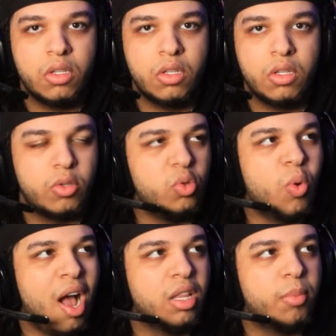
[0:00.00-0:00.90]
You
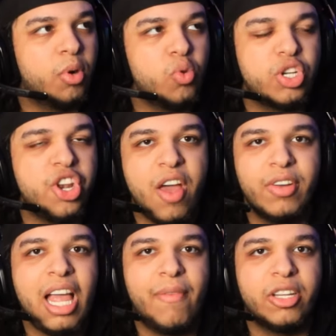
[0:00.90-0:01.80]
wildin', bro. You should never
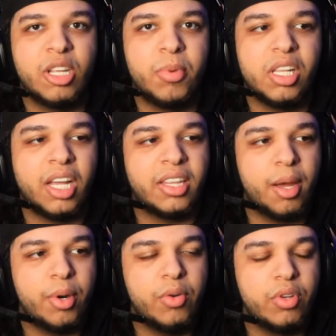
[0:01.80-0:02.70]
laugh at somebody like that,
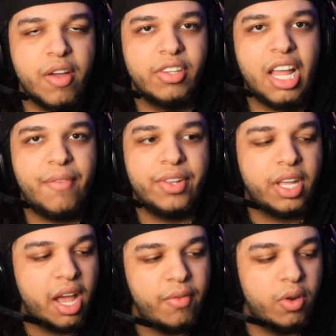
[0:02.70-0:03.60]
bro. Never laugh at
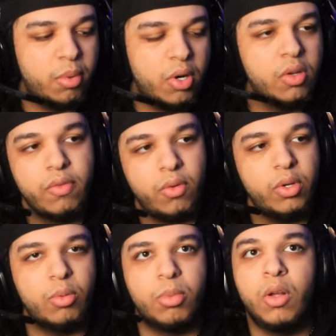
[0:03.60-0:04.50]
that ever, bro. For real, bro.